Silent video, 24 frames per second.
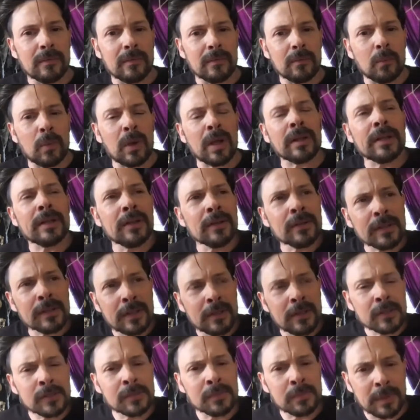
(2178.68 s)
Well,
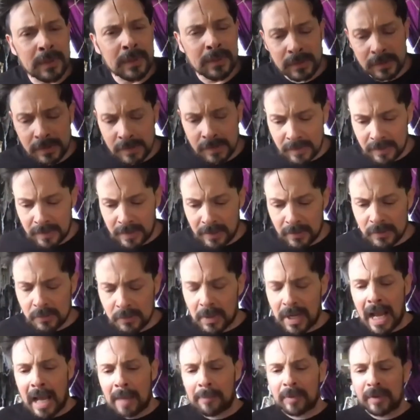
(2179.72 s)
here's what
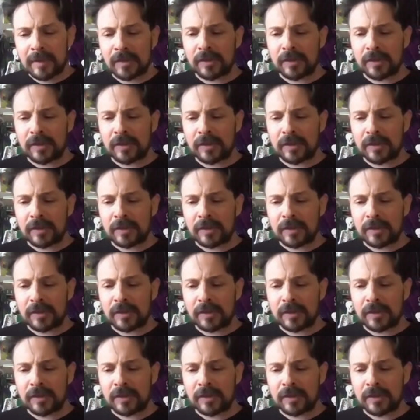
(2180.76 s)
happened.